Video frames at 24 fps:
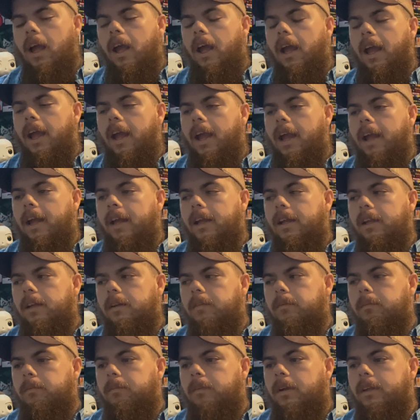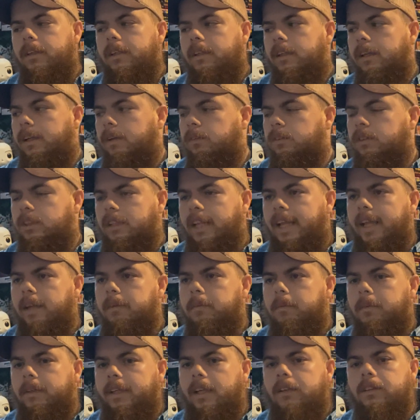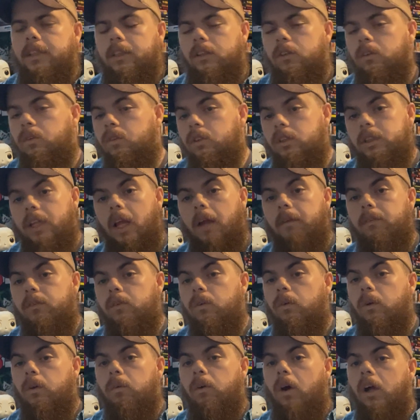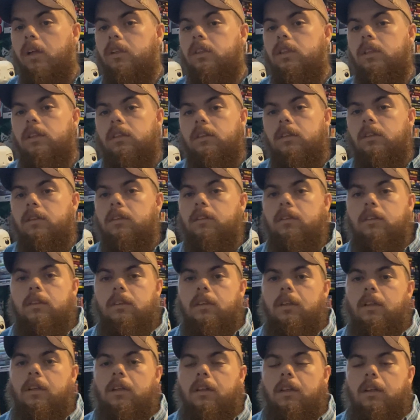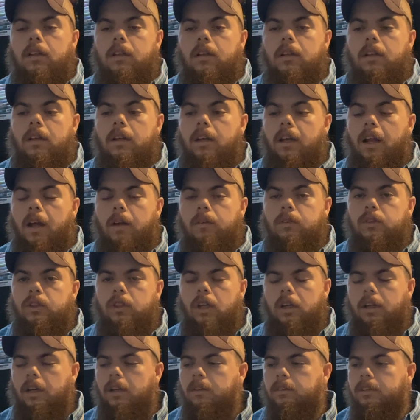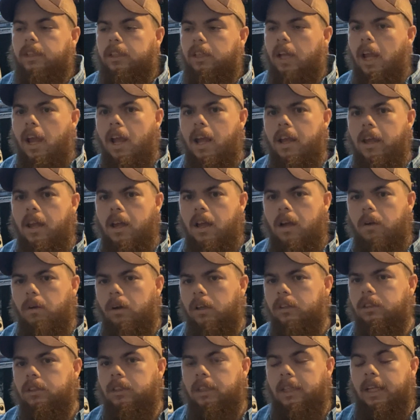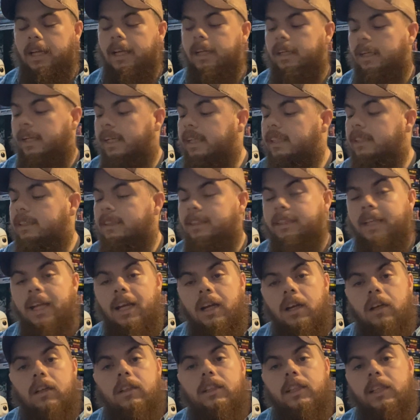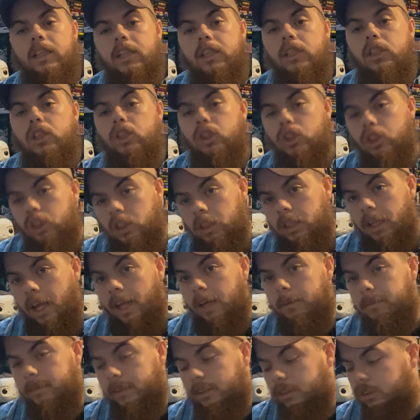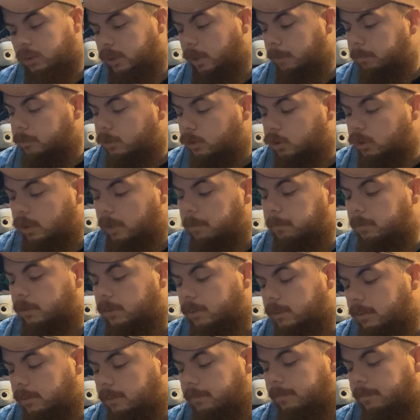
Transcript: And it was late, but my dad was like, you can stay up if you want to watch it. And I was young, and I was like, yeah, I'll watch it. And it scared the shit out of me. Jeepers Creepers.